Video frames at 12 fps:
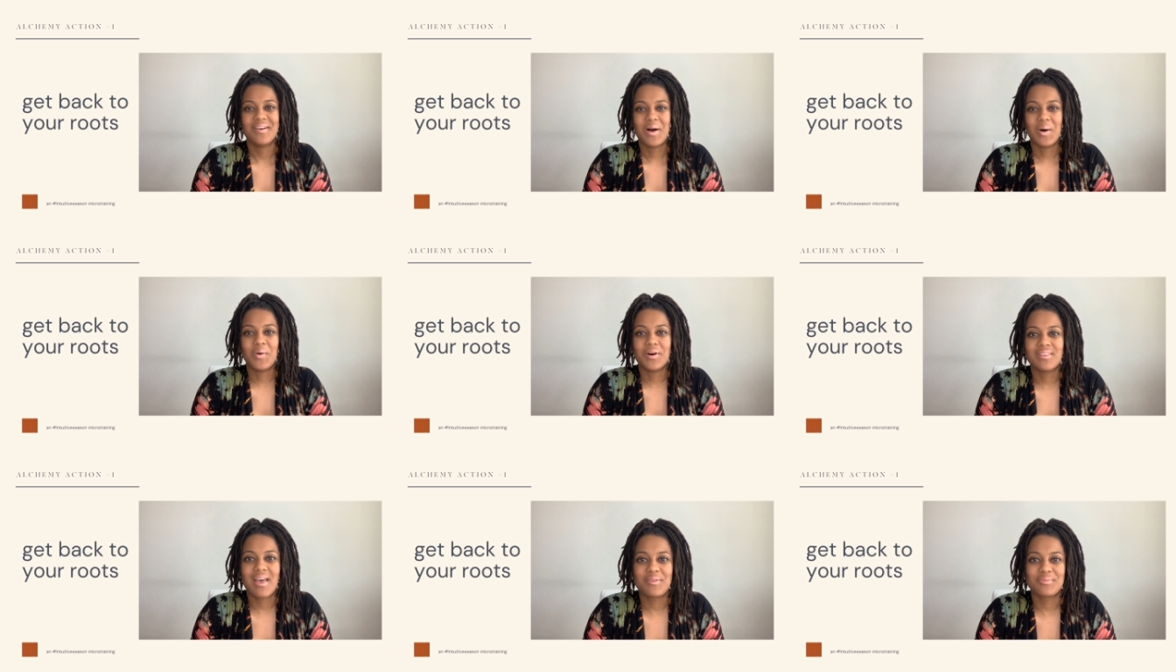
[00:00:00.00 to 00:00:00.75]

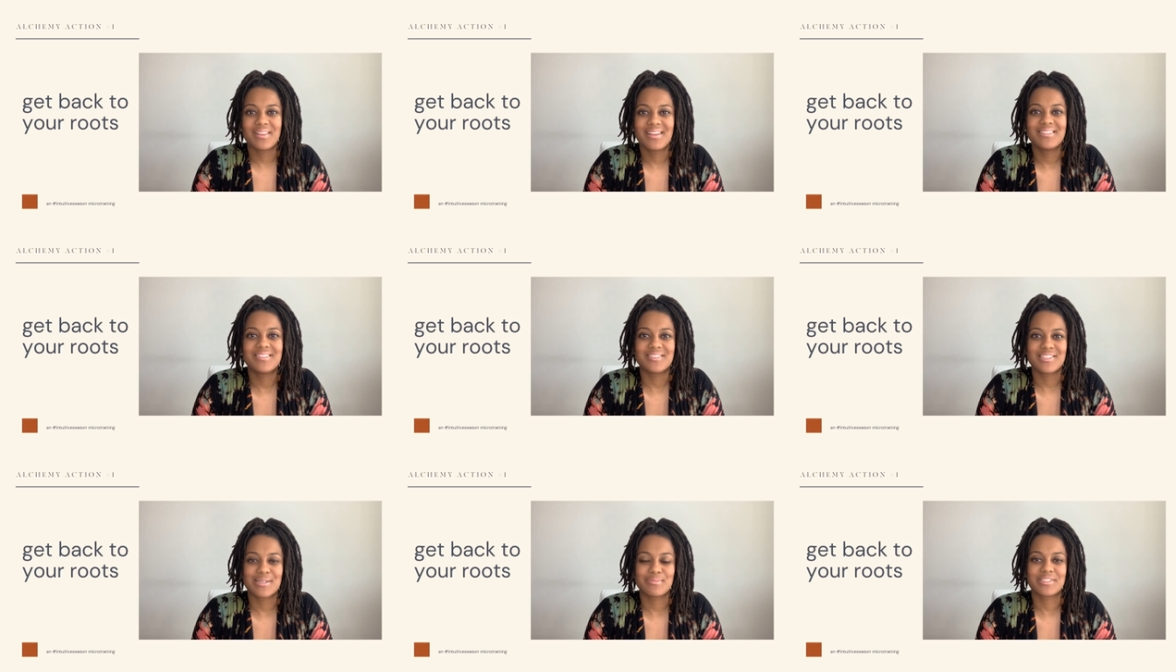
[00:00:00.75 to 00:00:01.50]
online
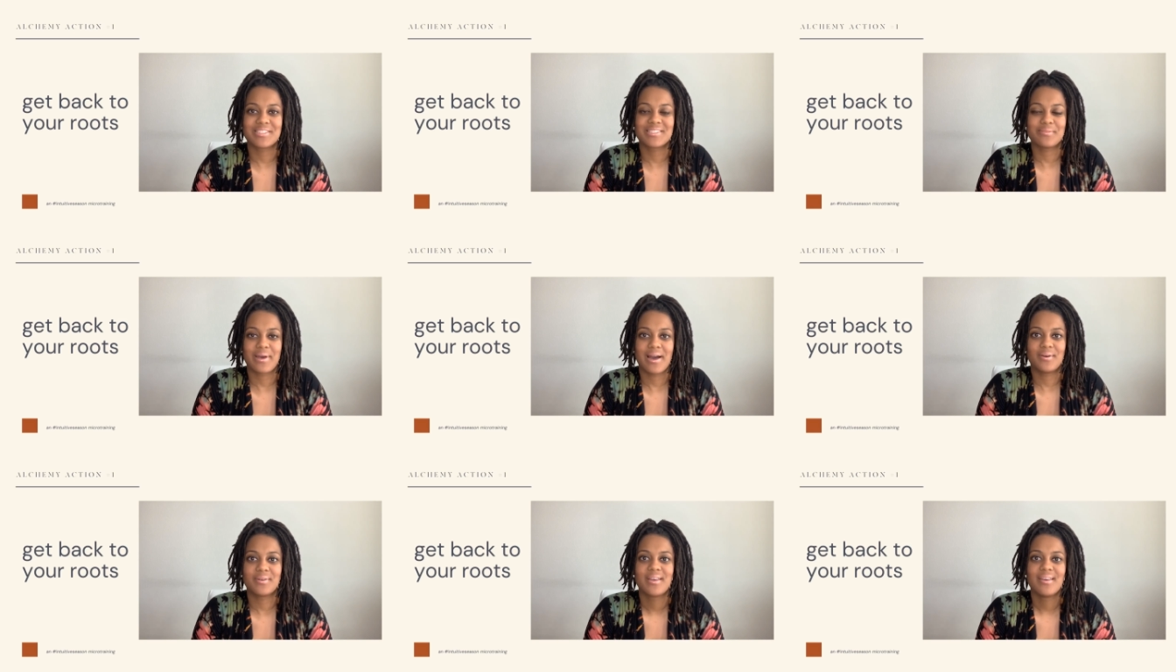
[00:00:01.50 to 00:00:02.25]
relationships, just about.